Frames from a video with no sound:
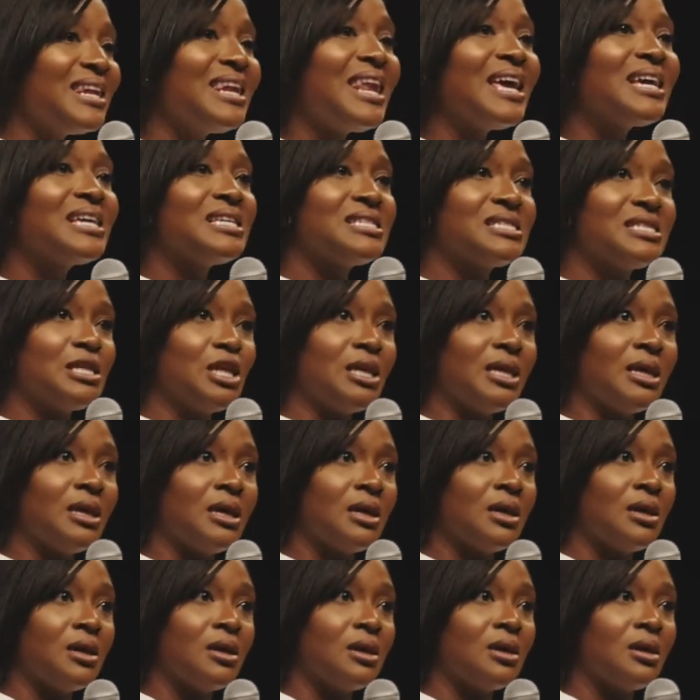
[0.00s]

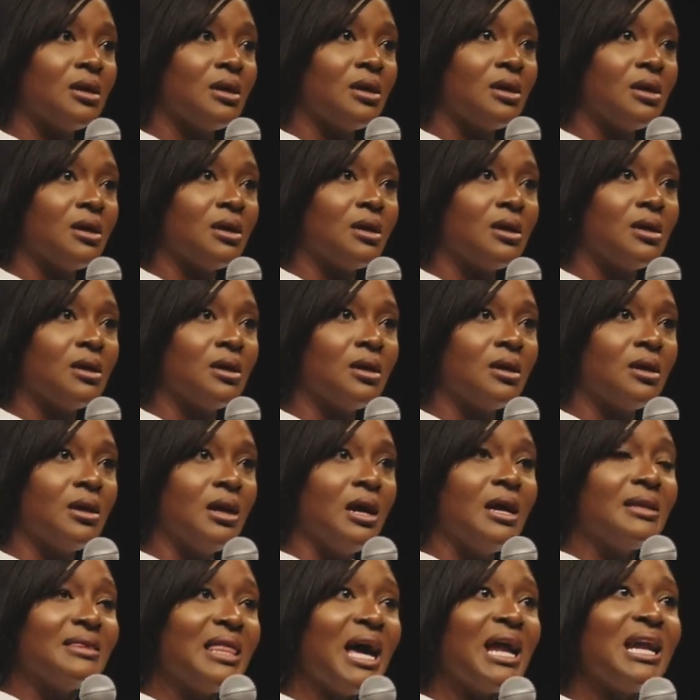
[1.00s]
legacy
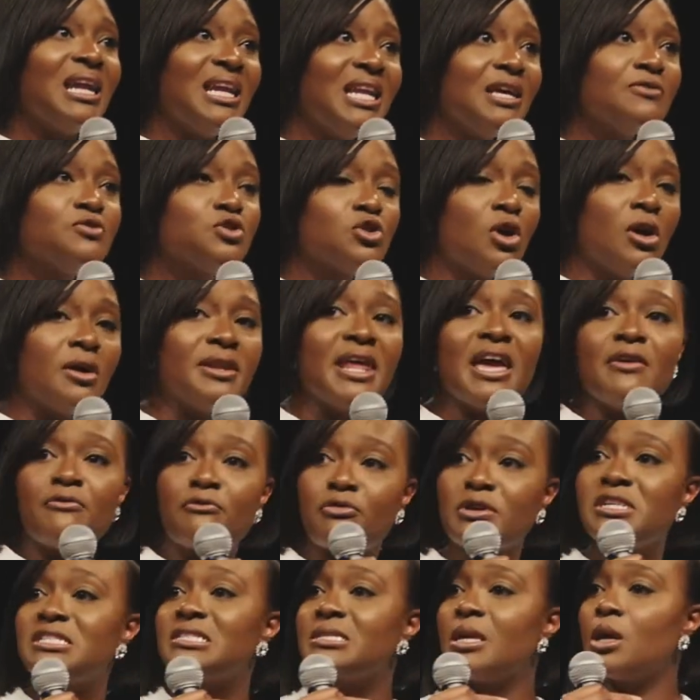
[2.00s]
that lives on.
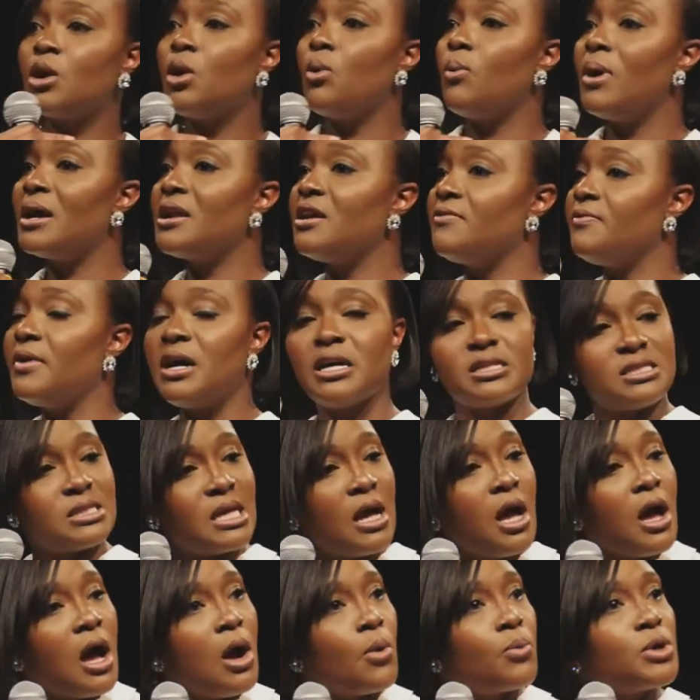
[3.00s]
Every single one of us
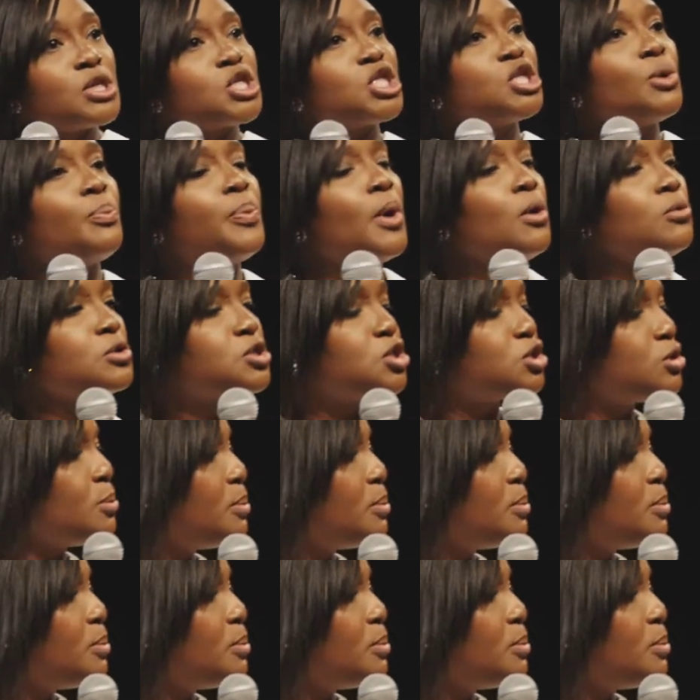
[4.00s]
was supposed